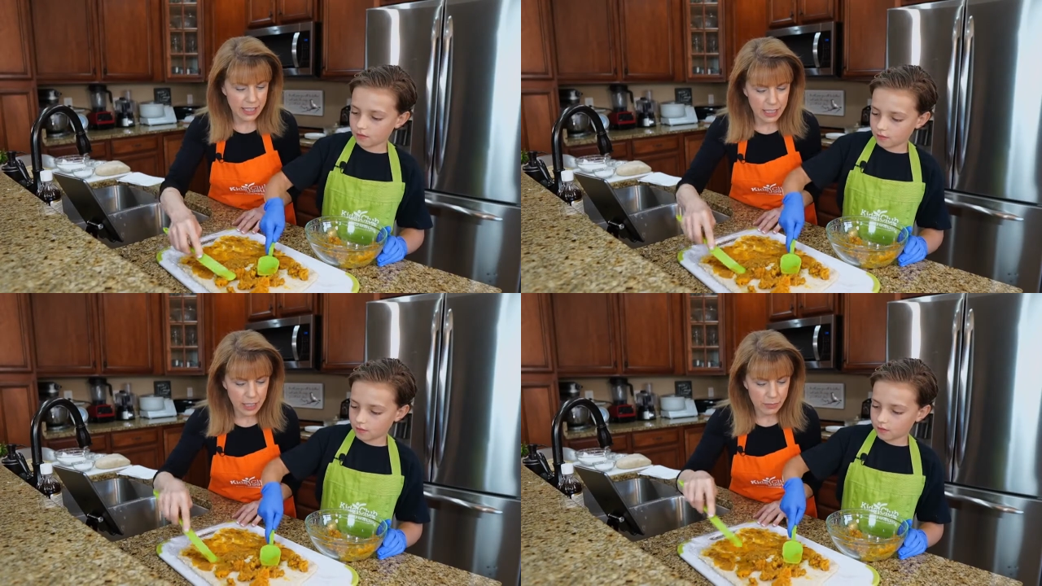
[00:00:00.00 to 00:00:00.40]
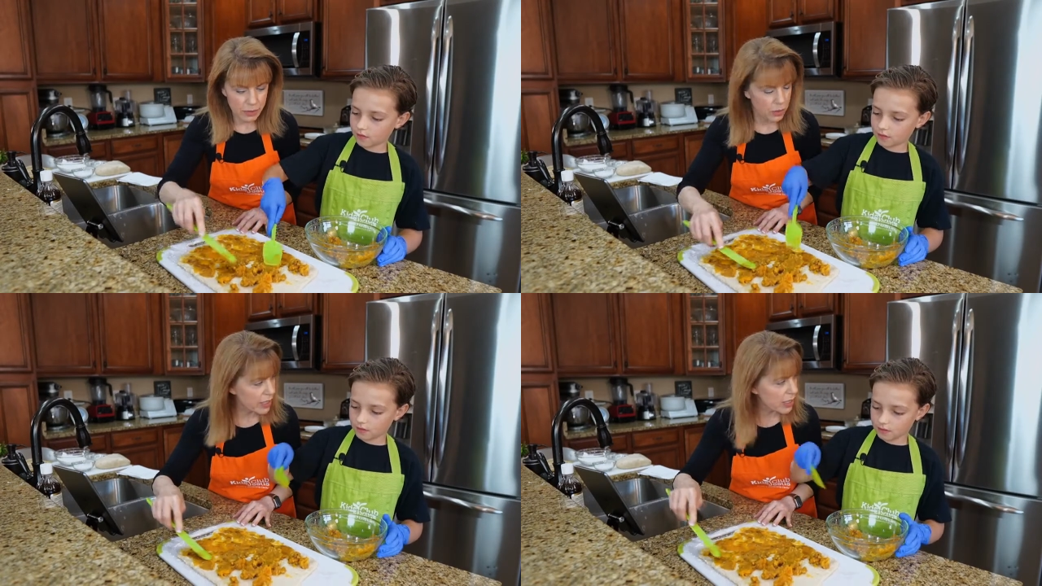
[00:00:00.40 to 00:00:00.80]
Speaker 1: to come,
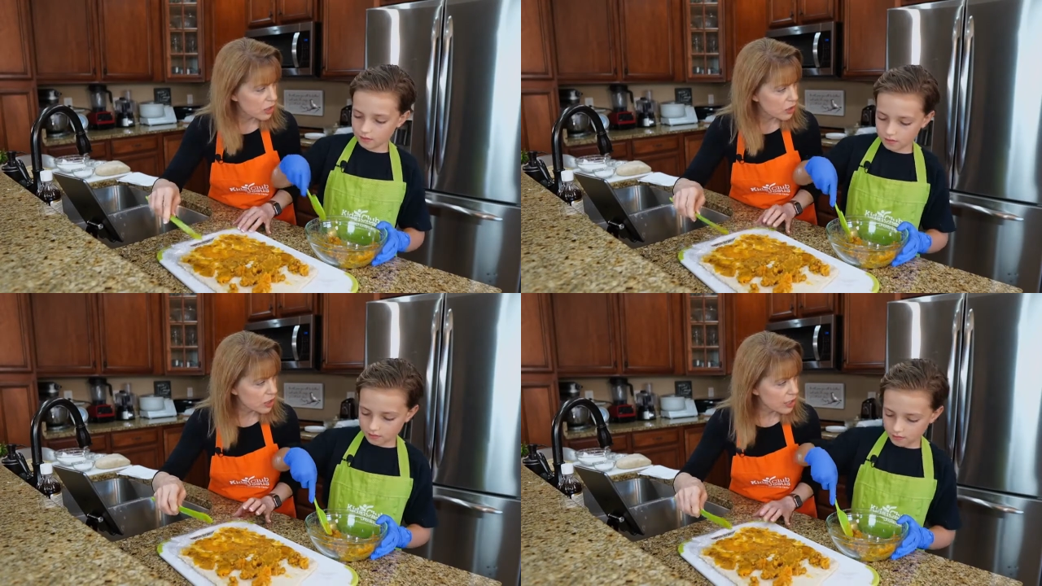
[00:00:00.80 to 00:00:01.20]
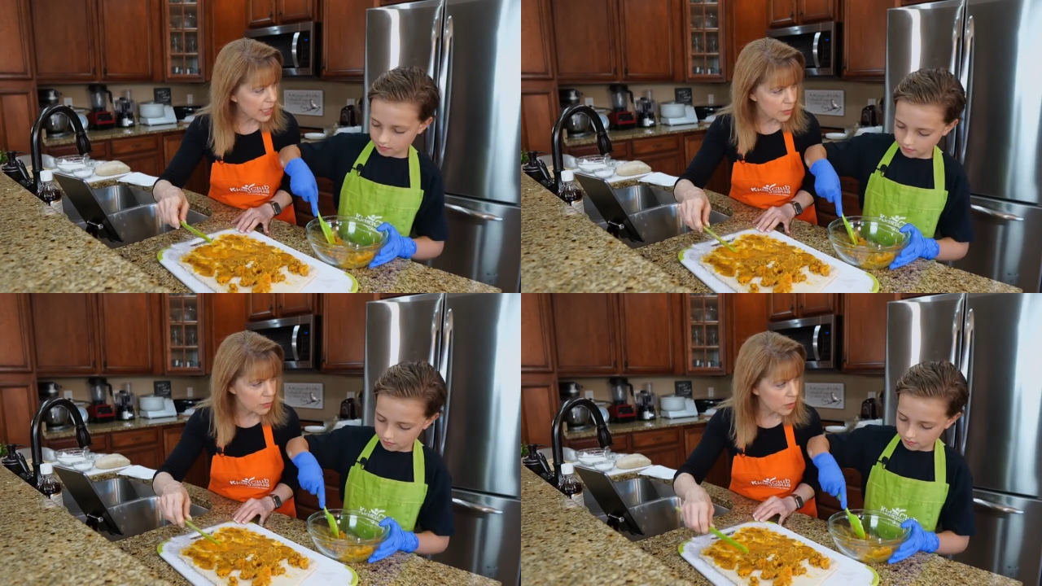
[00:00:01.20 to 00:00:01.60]
so I think you should take
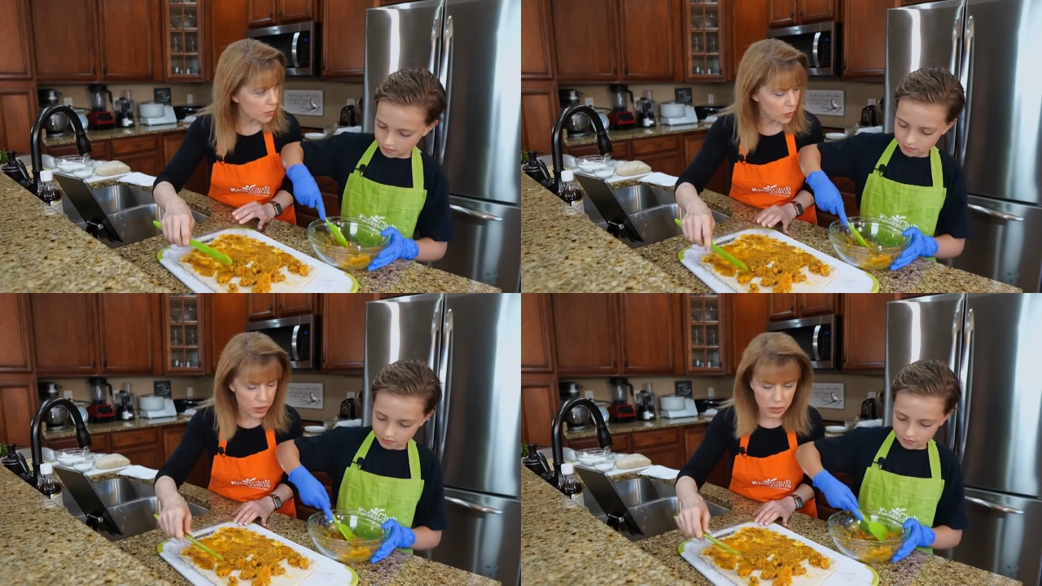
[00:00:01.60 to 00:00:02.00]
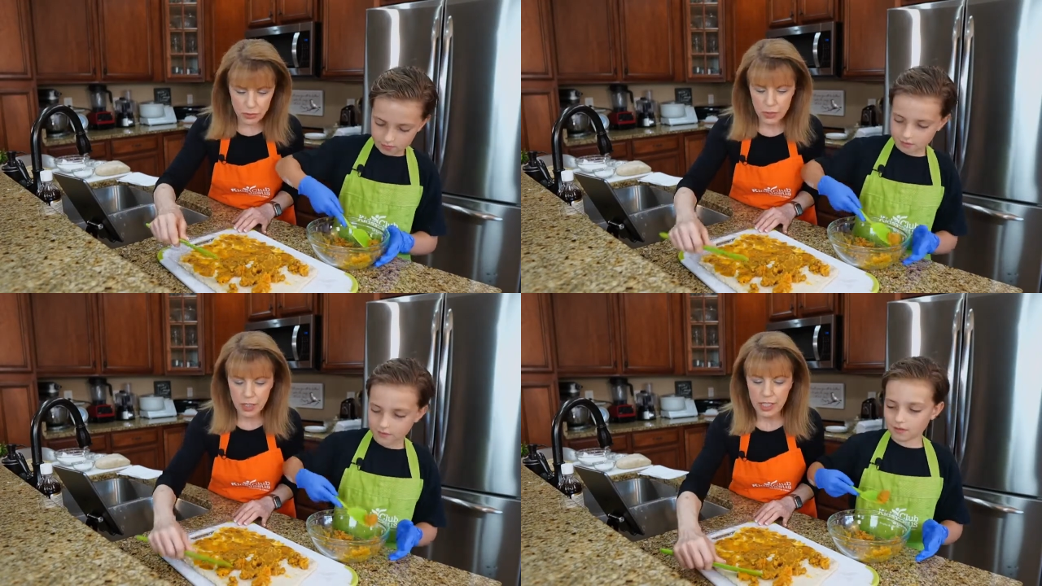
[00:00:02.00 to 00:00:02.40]
him some, don't you?
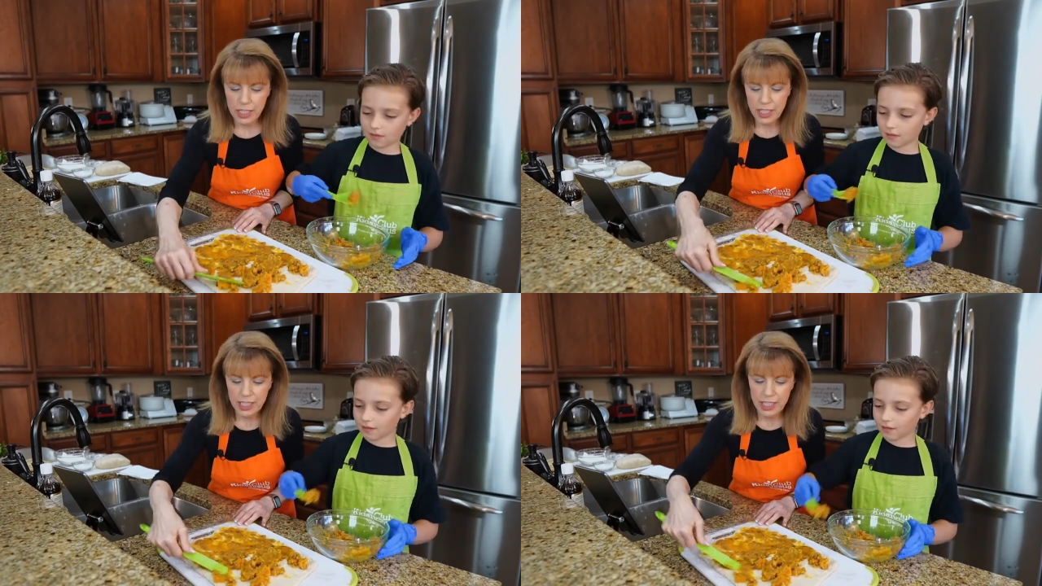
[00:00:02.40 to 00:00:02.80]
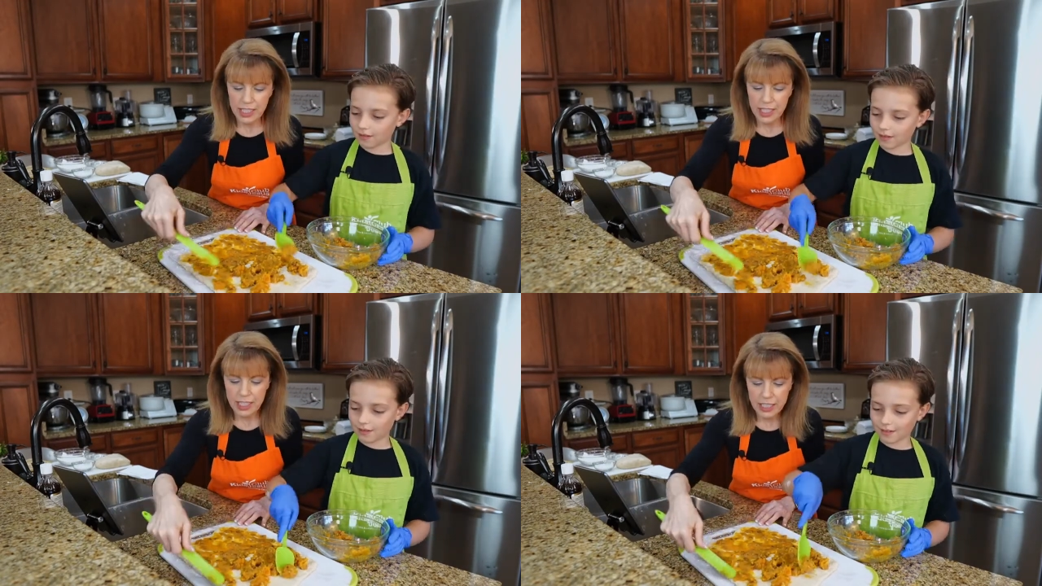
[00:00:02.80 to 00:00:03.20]

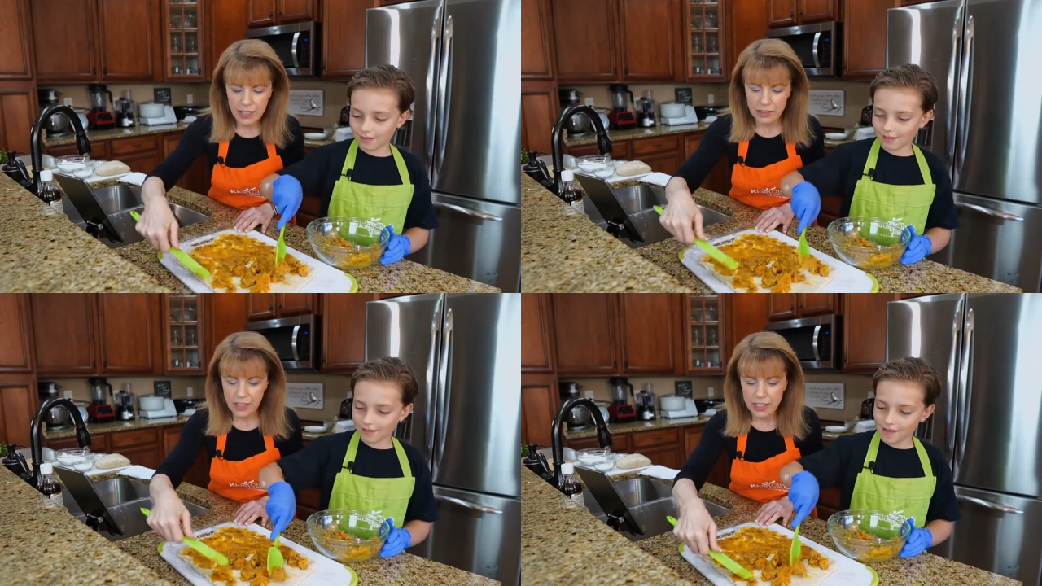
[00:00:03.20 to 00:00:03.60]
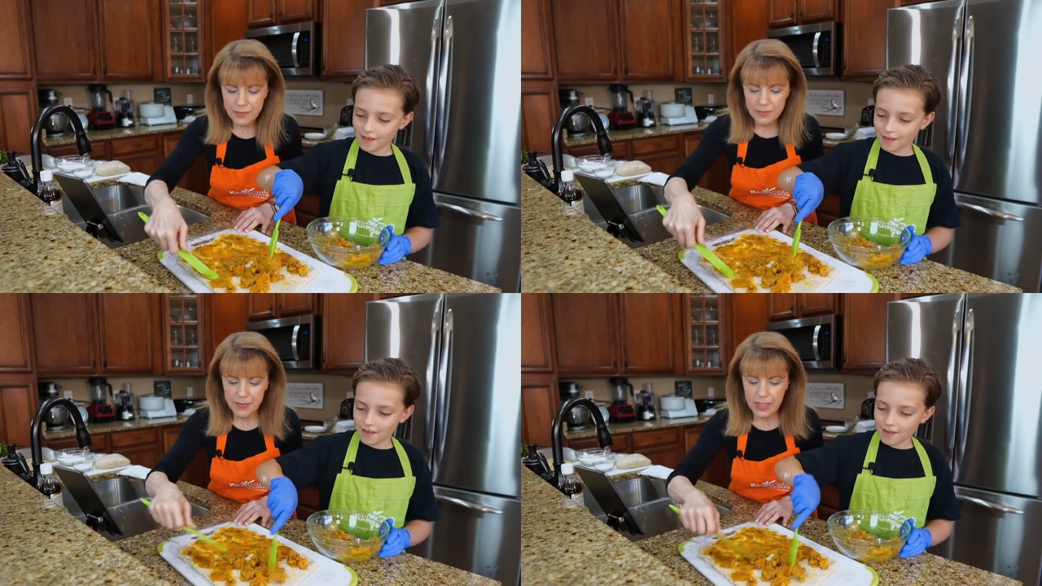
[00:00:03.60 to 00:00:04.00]
Okay. Okay.
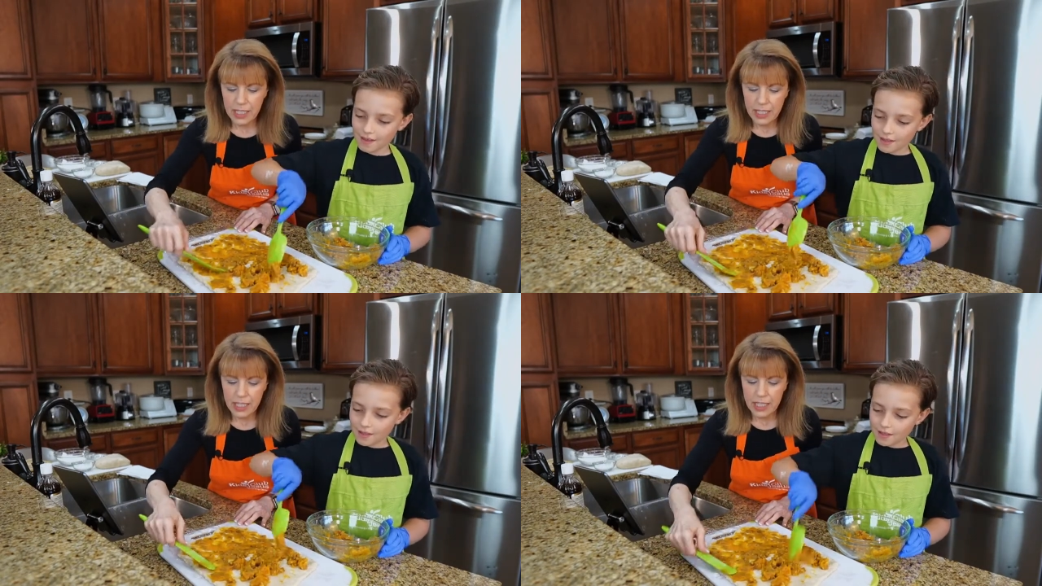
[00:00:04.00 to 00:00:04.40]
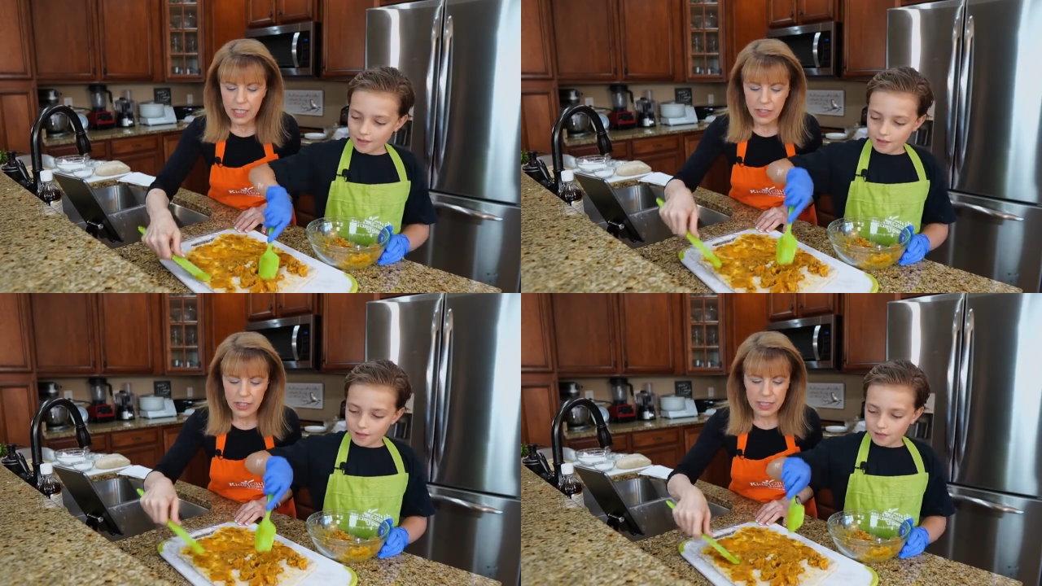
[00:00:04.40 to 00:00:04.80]

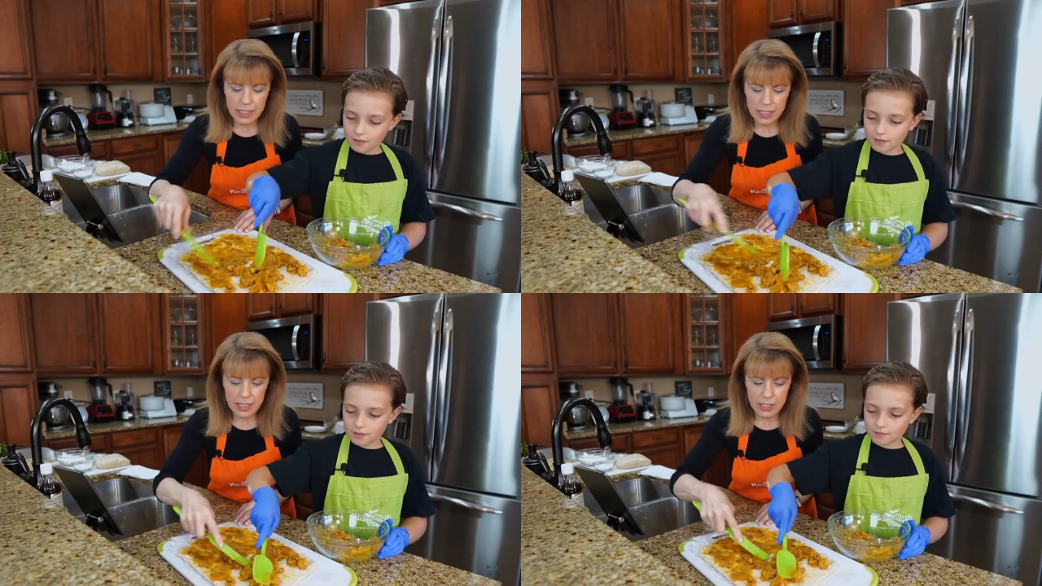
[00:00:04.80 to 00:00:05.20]
All right. Let's see.